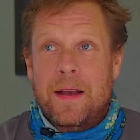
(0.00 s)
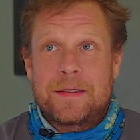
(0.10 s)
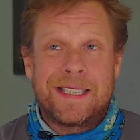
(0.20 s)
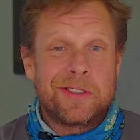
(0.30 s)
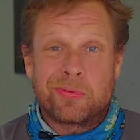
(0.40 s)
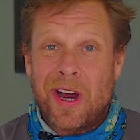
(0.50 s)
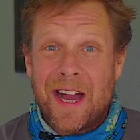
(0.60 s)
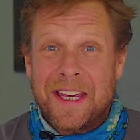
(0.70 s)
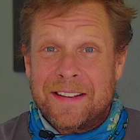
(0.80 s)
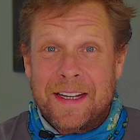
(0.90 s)
since
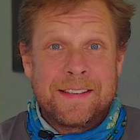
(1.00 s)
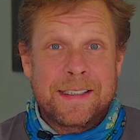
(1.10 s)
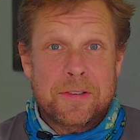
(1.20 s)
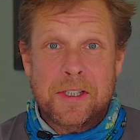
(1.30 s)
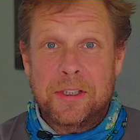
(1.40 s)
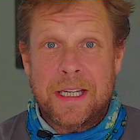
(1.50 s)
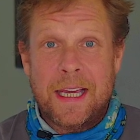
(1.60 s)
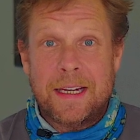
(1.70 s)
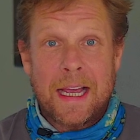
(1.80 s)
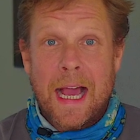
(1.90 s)
Rocky, like since I was a little
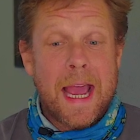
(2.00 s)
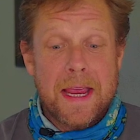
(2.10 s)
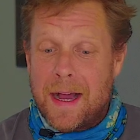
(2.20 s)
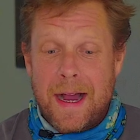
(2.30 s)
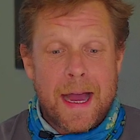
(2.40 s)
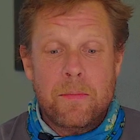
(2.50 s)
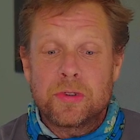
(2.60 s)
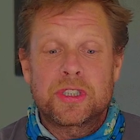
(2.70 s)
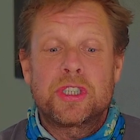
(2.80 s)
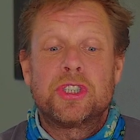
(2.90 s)
kid. Like I, I
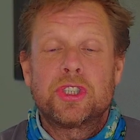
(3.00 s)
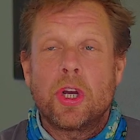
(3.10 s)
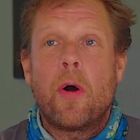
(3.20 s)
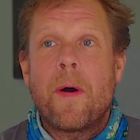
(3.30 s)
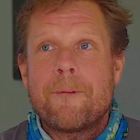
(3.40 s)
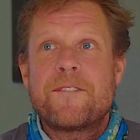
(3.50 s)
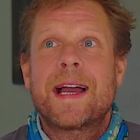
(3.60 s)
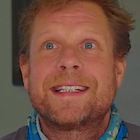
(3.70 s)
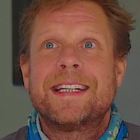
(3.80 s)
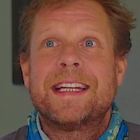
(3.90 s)
was so
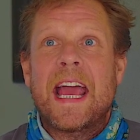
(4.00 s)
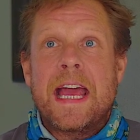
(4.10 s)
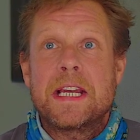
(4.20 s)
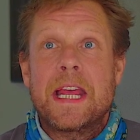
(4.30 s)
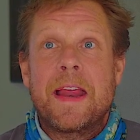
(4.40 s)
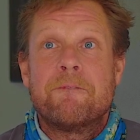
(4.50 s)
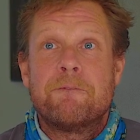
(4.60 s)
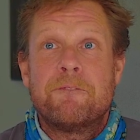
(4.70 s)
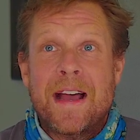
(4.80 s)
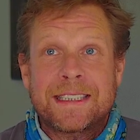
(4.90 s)
affected and
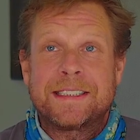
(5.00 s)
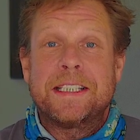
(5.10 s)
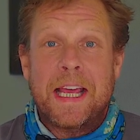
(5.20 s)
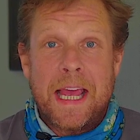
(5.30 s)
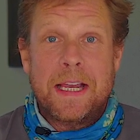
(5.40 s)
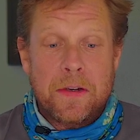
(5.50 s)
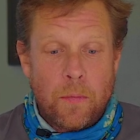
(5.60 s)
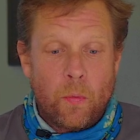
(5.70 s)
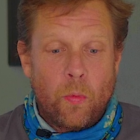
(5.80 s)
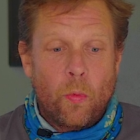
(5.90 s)
invested in
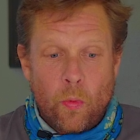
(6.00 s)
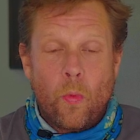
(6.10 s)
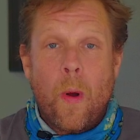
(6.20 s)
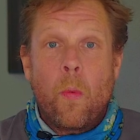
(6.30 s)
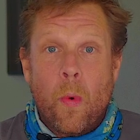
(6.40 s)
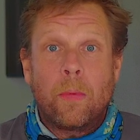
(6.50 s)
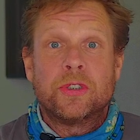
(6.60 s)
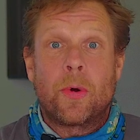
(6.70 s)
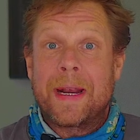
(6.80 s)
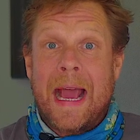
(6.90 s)
what
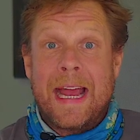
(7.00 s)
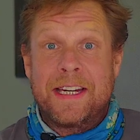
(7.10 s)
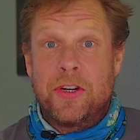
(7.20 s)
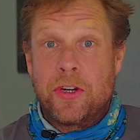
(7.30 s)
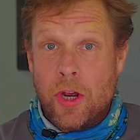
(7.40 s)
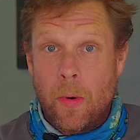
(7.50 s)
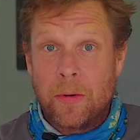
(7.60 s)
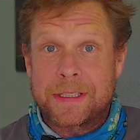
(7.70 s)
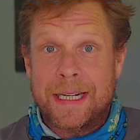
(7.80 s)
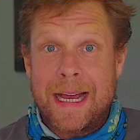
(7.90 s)
was going to, I didn't know
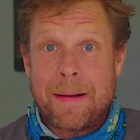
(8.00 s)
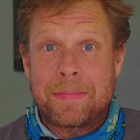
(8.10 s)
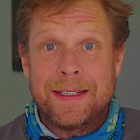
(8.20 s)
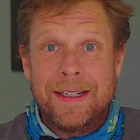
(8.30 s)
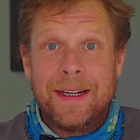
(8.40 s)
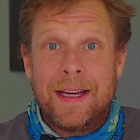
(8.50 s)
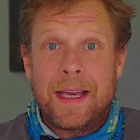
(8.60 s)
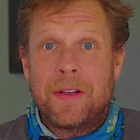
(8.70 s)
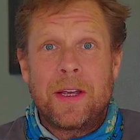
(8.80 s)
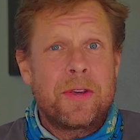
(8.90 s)
what was going to happen.
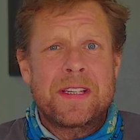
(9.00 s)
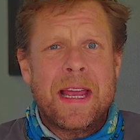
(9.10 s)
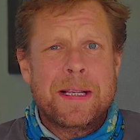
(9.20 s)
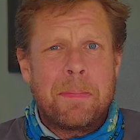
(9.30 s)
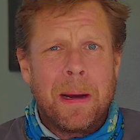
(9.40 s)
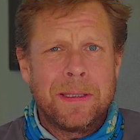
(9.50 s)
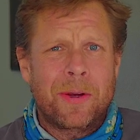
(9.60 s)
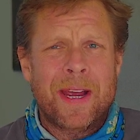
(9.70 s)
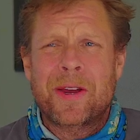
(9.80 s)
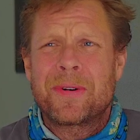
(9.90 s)
You can say it's
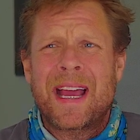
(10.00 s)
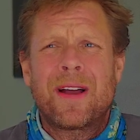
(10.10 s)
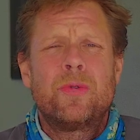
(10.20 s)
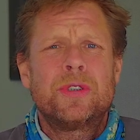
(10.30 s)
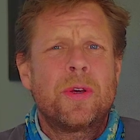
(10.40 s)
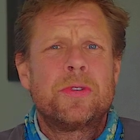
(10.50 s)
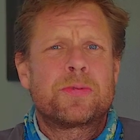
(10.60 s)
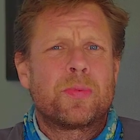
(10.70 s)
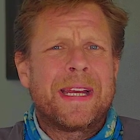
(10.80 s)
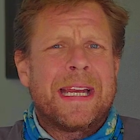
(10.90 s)
public record. Yeah, who's,
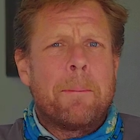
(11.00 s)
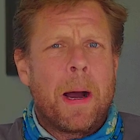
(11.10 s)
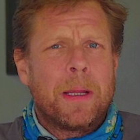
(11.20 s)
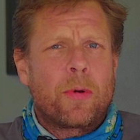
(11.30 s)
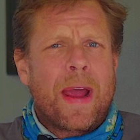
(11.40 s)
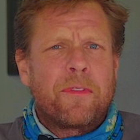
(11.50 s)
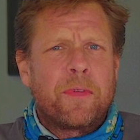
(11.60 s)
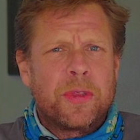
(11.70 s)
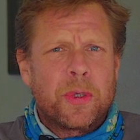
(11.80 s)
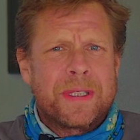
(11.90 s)
who's reading public record
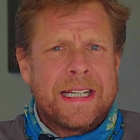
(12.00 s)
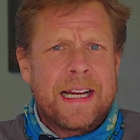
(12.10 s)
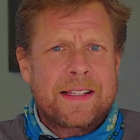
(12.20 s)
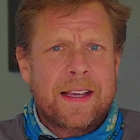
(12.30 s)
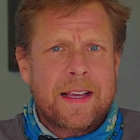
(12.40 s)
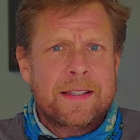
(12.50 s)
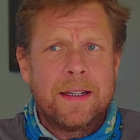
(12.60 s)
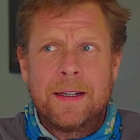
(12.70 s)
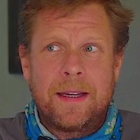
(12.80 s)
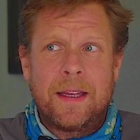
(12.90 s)
from thirteen
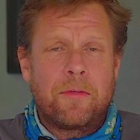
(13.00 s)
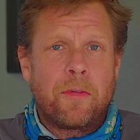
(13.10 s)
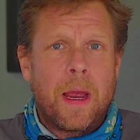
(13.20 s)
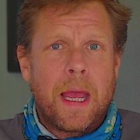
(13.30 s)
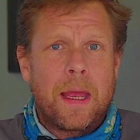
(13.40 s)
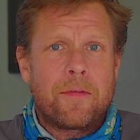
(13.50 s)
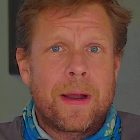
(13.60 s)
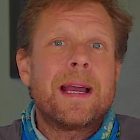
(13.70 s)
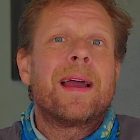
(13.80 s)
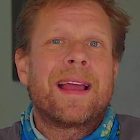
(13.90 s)
eighty-six? And, and uh,
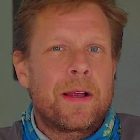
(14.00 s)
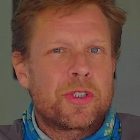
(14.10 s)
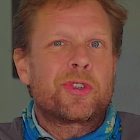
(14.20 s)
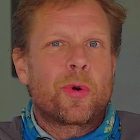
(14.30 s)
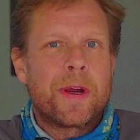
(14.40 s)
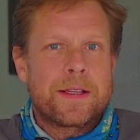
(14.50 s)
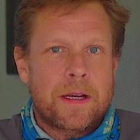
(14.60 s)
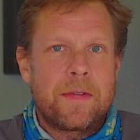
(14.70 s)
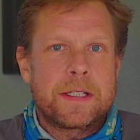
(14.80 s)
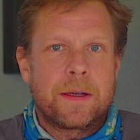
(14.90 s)
yeah, historians
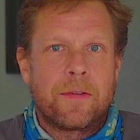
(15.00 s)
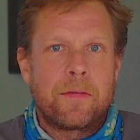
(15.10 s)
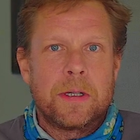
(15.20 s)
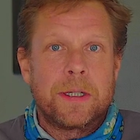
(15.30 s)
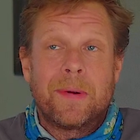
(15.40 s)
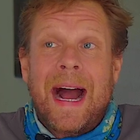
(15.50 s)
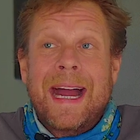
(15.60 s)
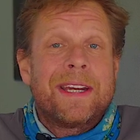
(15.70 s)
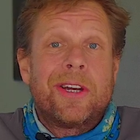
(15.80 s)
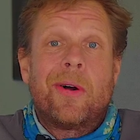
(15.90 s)
obviously are familiar.
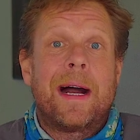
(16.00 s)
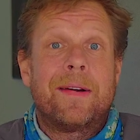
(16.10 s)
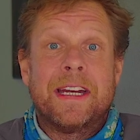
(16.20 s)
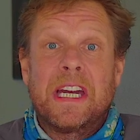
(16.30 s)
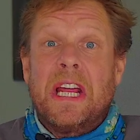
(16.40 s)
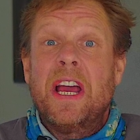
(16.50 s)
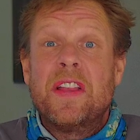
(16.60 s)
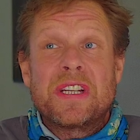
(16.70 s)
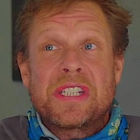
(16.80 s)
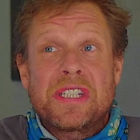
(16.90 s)
I didn't know how it ended.
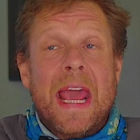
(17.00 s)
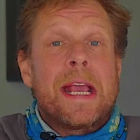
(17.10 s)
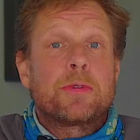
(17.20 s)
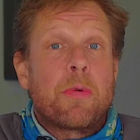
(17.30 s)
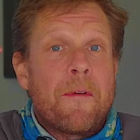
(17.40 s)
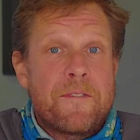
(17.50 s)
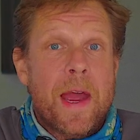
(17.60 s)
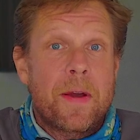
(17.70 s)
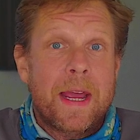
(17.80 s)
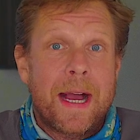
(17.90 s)
The stakes were
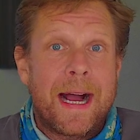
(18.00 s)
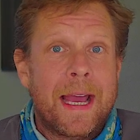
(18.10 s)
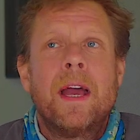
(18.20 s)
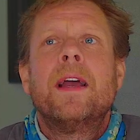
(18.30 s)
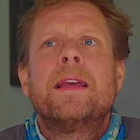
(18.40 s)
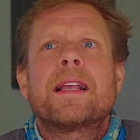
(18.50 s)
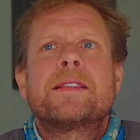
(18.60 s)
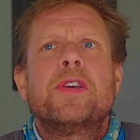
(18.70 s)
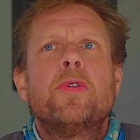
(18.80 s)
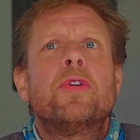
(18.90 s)
very high. Yes,
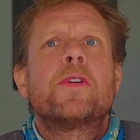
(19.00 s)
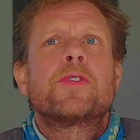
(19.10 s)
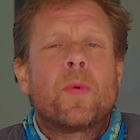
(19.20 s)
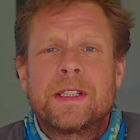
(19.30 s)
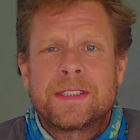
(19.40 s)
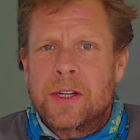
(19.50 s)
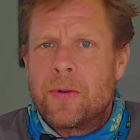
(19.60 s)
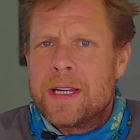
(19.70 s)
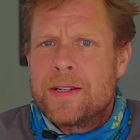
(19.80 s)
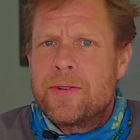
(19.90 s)
the universe wasn't
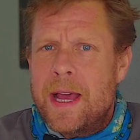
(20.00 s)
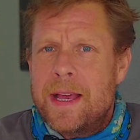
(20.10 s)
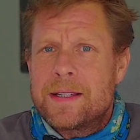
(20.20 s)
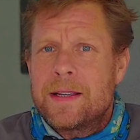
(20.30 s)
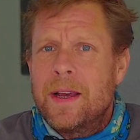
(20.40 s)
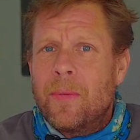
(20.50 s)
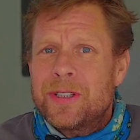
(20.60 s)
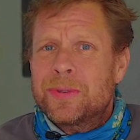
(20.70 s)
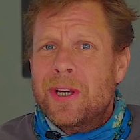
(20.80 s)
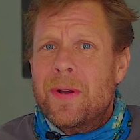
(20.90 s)
going to end,
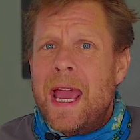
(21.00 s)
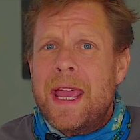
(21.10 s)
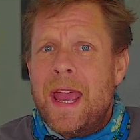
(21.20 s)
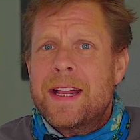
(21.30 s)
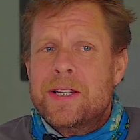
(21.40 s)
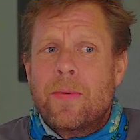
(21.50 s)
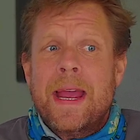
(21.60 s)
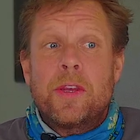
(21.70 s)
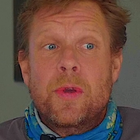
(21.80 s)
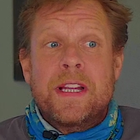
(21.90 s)
which was okay. It's all
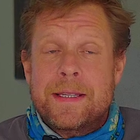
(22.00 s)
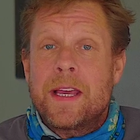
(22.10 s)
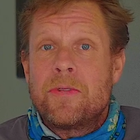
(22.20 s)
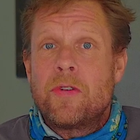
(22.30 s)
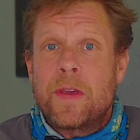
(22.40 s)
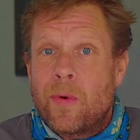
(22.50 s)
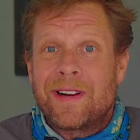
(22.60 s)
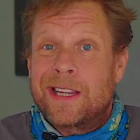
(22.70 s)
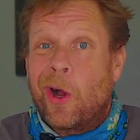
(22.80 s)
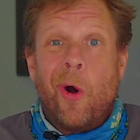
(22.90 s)
right. You can see a movie
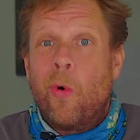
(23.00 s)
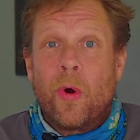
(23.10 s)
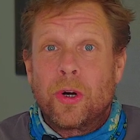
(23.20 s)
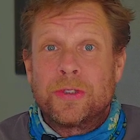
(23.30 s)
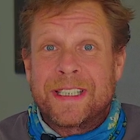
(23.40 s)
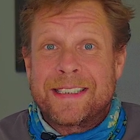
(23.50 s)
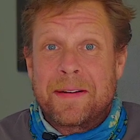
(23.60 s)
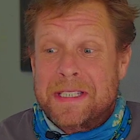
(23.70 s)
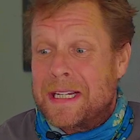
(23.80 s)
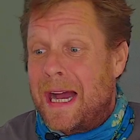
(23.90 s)
where like the whole world doesn't
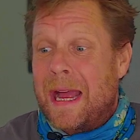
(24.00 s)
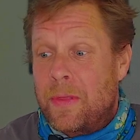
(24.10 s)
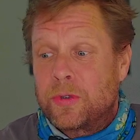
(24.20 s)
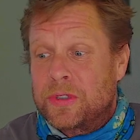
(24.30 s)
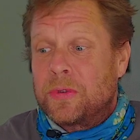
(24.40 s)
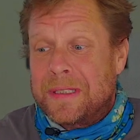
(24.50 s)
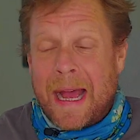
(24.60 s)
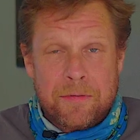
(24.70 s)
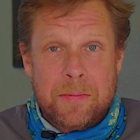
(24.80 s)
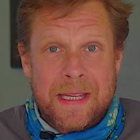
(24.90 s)
have to die. Those don't
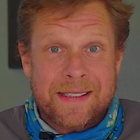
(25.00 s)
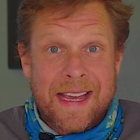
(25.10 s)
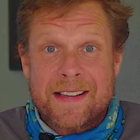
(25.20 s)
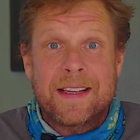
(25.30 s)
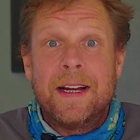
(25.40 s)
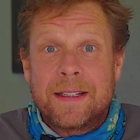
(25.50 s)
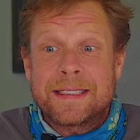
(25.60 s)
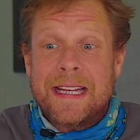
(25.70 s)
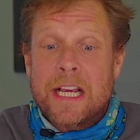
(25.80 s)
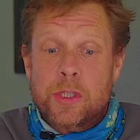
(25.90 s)
have to be the stakes. The
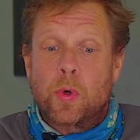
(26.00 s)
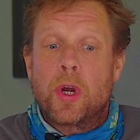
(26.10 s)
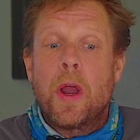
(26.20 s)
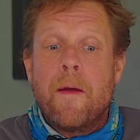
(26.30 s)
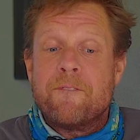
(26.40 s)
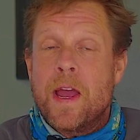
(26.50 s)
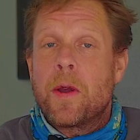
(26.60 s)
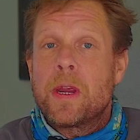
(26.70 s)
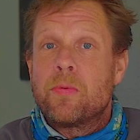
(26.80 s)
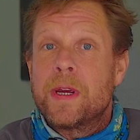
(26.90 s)
stakes were
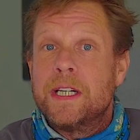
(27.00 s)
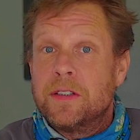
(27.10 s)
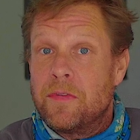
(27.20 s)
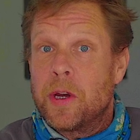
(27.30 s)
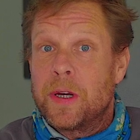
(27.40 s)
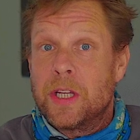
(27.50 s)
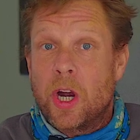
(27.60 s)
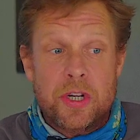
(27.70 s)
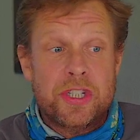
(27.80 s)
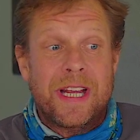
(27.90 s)
very real, very
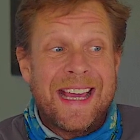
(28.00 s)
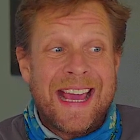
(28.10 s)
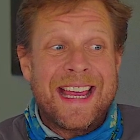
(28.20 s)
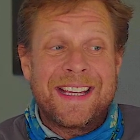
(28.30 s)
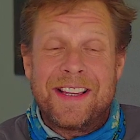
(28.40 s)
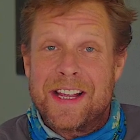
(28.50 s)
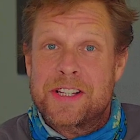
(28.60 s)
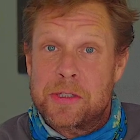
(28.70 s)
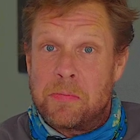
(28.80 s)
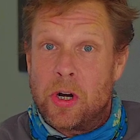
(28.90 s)
large in
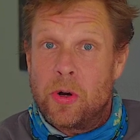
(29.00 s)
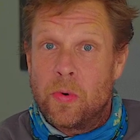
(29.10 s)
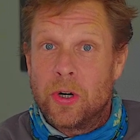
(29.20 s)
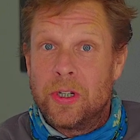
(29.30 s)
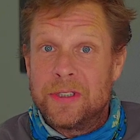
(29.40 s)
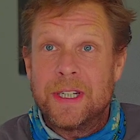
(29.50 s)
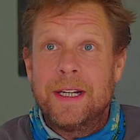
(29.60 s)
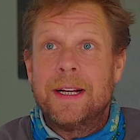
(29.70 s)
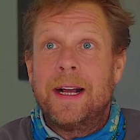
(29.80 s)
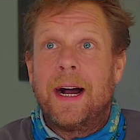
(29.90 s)
this small world.
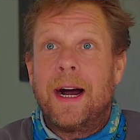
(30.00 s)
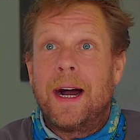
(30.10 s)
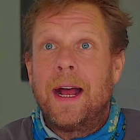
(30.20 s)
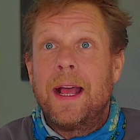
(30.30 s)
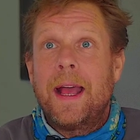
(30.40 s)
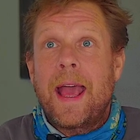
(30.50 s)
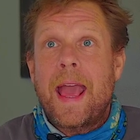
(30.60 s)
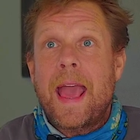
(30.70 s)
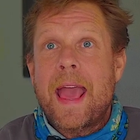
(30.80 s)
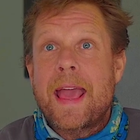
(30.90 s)
Uh,
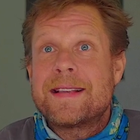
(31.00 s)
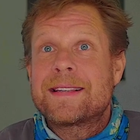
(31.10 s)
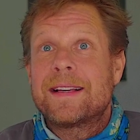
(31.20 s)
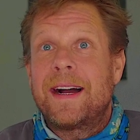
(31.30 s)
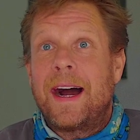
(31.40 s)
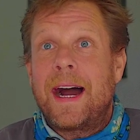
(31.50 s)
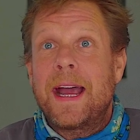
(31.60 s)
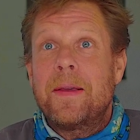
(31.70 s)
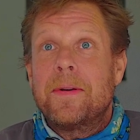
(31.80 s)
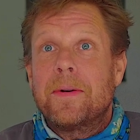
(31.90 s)
and
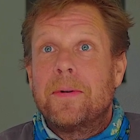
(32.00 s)
I,